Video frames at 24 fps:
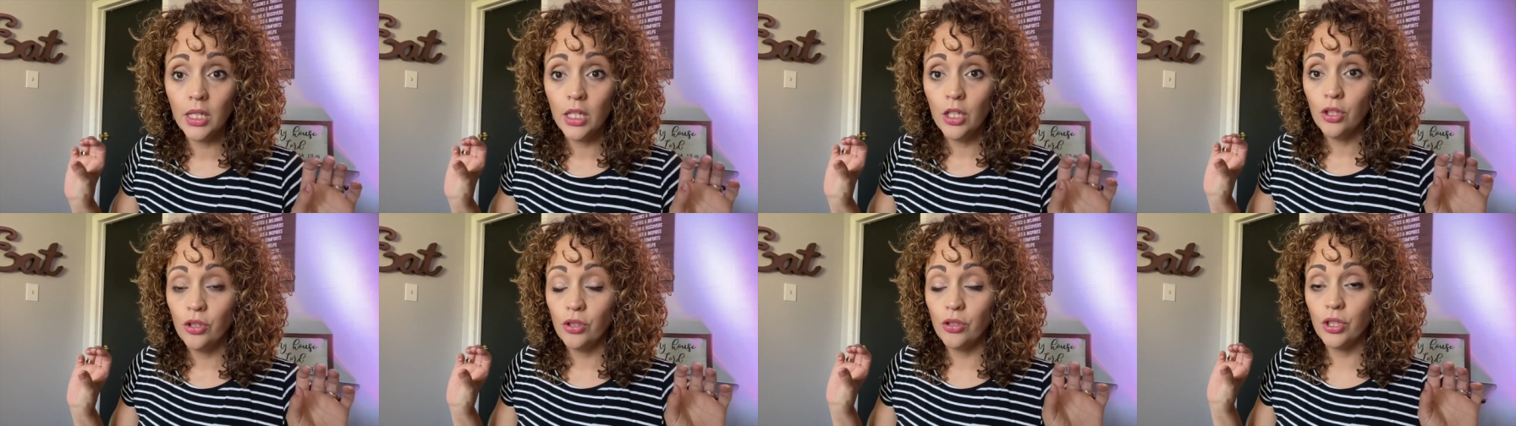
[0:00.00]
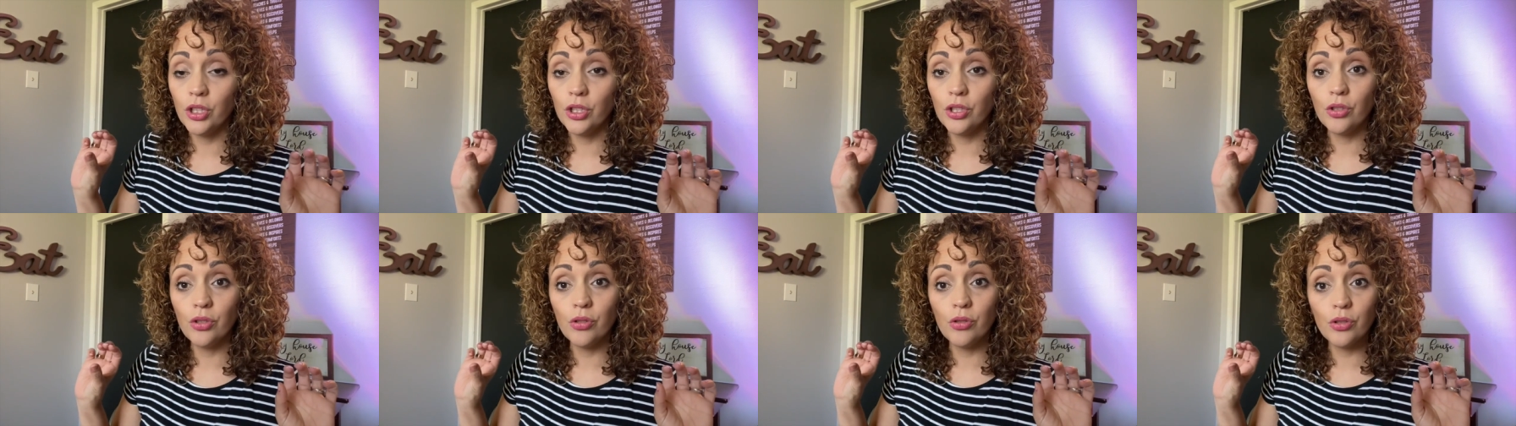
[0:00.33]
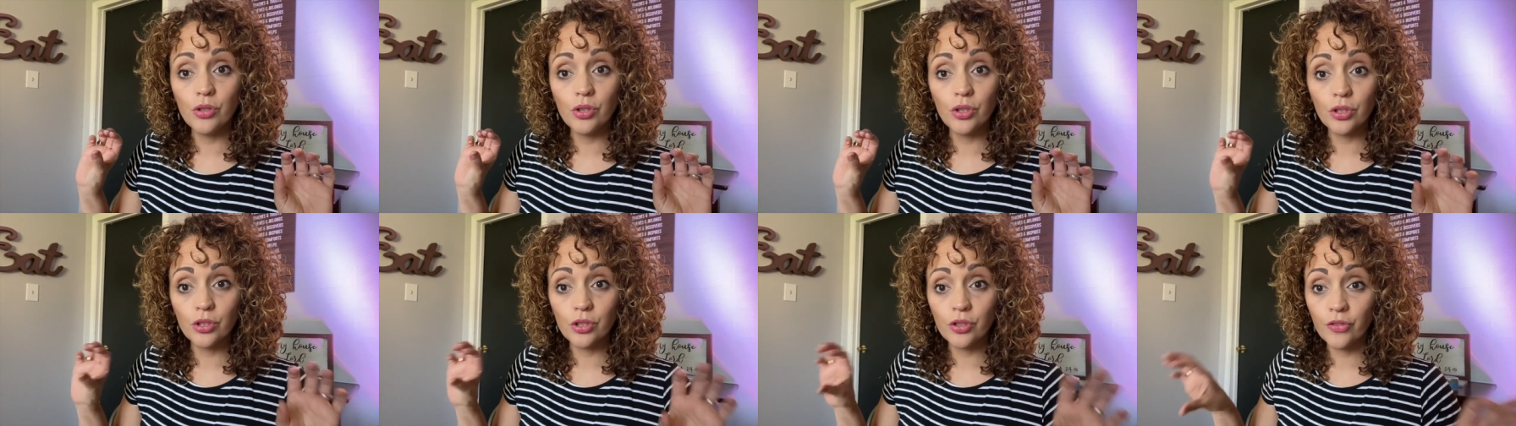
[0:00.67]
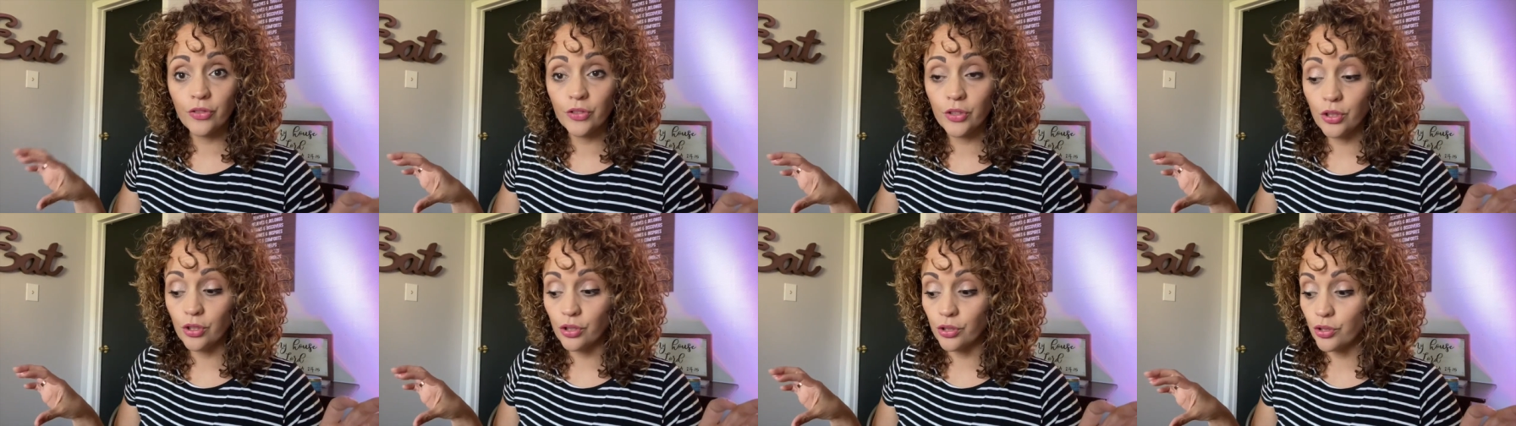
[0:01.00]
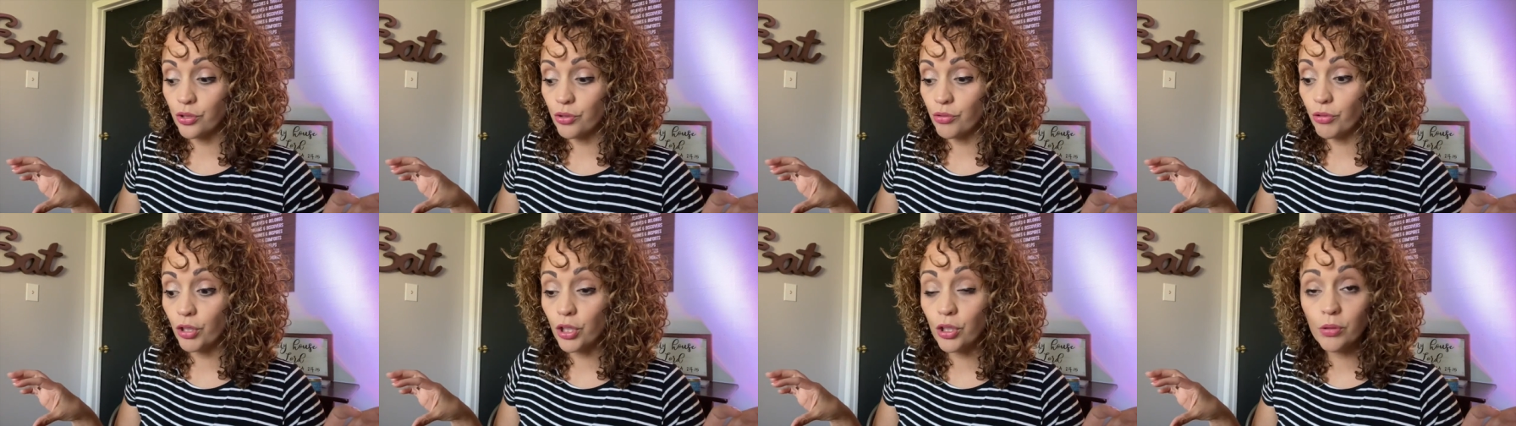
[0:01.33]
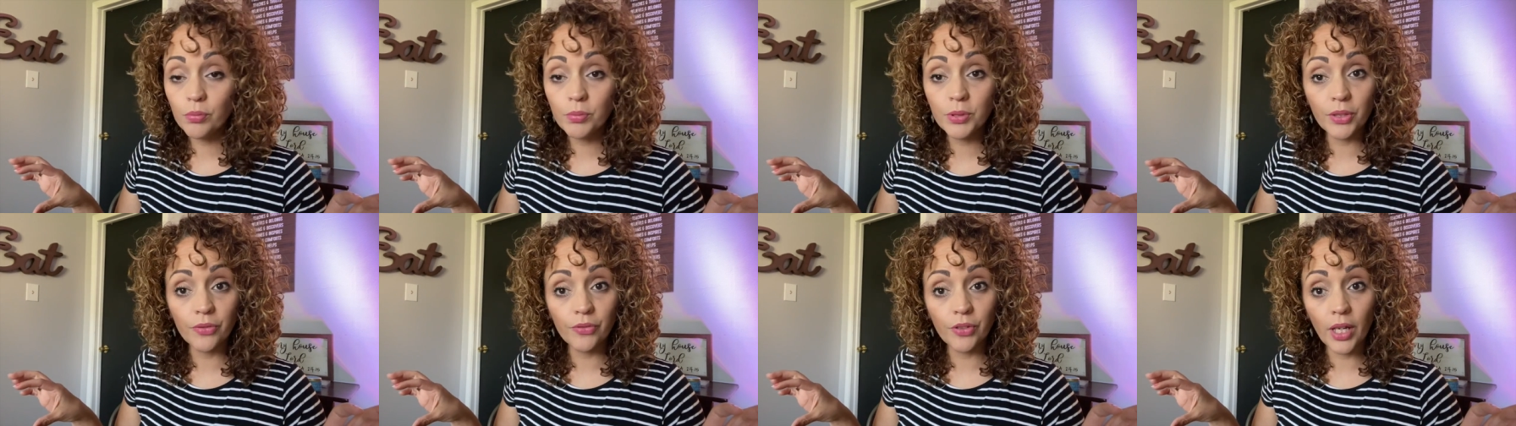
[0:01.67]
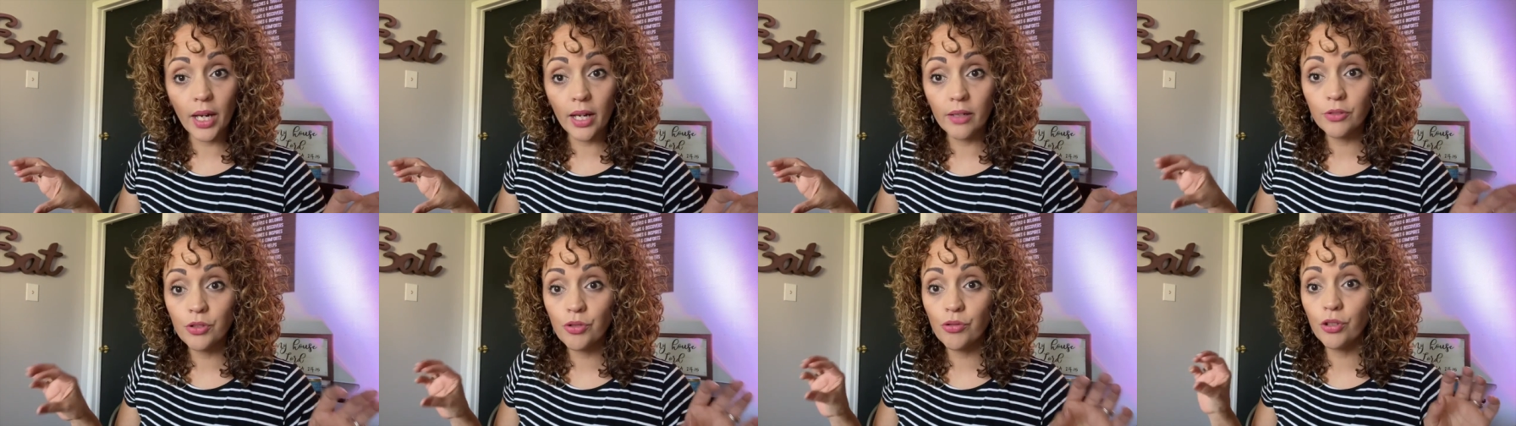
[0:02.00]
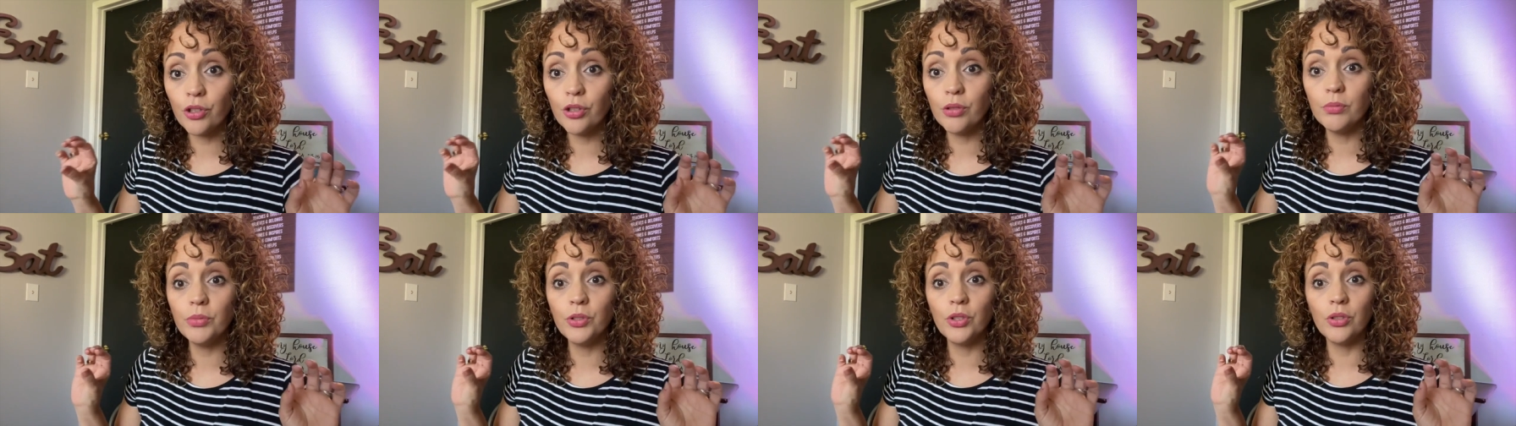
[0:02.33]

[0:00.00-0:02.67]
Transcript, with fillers: You can use your, your strobes. If you have strobes, you